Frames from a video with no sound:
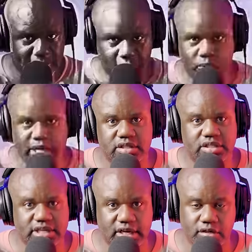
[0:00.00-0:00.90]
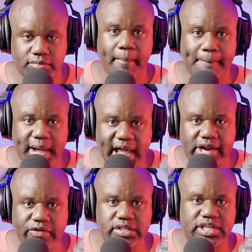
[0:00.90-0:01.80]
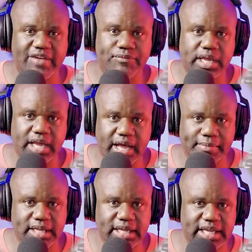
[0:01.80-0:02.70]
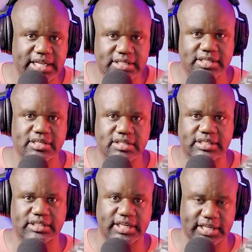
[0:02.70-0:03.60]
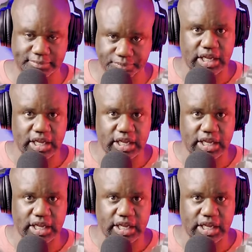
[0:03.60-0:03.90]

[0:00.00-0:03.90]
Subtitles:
if you've been watching this channel. Migrants have been coming into the city